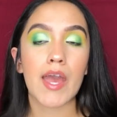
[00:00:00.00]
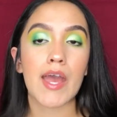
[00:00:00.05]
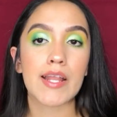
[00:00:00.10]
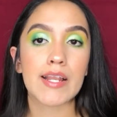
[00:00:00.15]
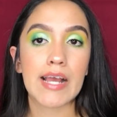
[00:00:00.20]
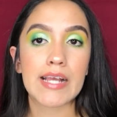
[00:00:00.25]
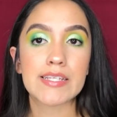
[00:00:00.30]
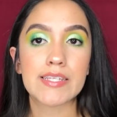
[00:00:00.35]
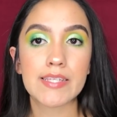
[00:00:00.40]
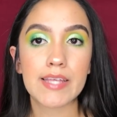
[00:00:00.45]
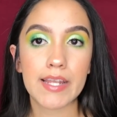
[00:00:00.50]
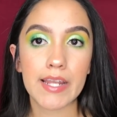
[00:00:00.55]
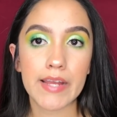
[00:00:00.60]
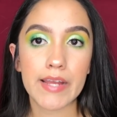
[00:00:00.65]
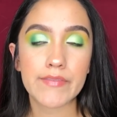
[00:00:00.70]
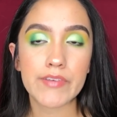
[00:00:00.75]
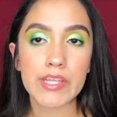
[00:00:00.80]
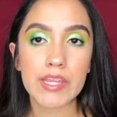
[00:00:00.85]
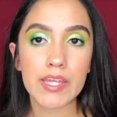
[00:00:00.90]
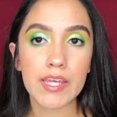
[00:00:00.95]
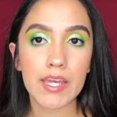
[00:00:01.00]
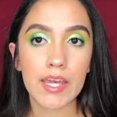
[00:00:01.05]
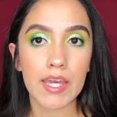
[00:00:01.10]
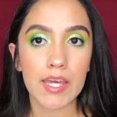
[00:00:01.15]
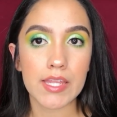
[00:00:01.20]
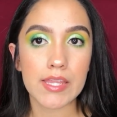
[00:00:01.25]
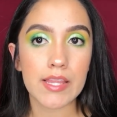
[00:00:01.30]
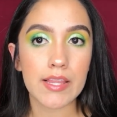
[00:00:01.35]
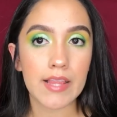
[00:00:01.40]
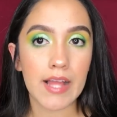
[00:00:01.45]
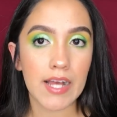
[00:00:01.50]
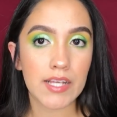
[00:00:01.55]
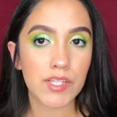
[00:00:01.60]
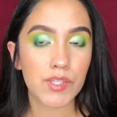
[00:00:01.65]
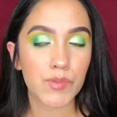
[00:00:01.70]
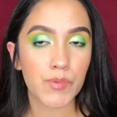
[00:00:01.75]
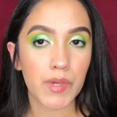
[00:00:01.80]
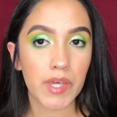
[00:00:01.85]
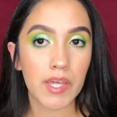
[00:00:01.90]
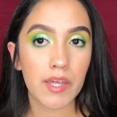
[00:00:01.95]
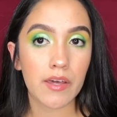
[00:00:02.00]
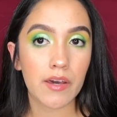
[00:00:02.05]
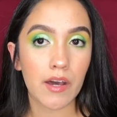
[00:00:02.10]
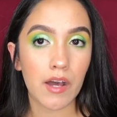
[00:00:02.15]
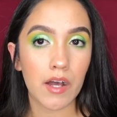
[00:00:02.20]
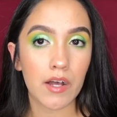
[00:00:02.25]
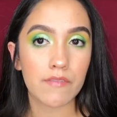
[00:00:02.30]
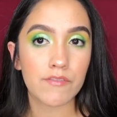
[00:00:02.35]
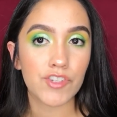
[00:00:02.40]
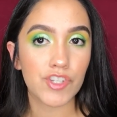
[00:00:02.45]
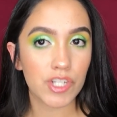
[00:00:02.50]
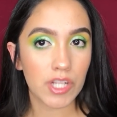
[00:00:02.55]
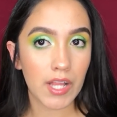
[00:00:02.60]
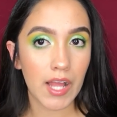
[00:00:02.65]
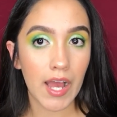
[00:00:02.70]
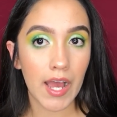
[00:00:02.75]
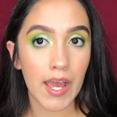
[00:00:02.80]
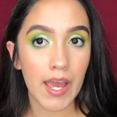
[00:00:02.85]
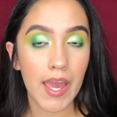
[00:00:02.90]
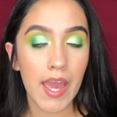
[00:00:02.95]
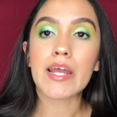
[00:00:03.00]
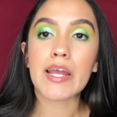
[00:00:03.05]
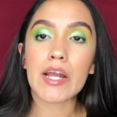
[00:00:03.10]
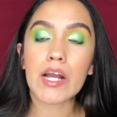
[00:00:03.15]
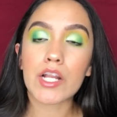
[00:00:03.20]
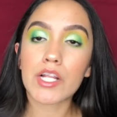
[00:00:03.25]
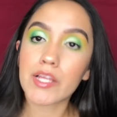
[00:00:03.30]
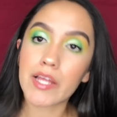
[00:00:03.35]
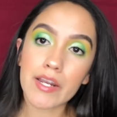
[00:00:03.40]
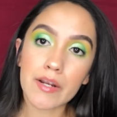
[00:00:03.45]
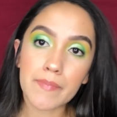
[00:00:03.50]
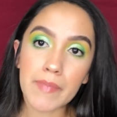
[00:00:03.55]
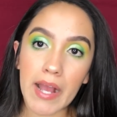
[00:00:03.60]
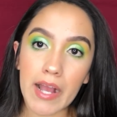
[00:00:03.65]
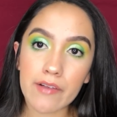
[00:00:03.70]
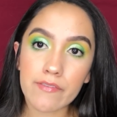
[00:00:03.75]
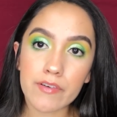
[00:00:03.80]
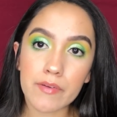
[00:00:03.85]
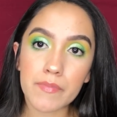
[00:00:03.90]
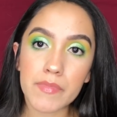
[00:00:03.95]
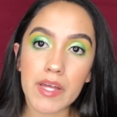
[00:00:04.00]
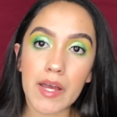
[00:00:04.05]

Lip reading: and I sent everything in the last week of July. I got a letter back from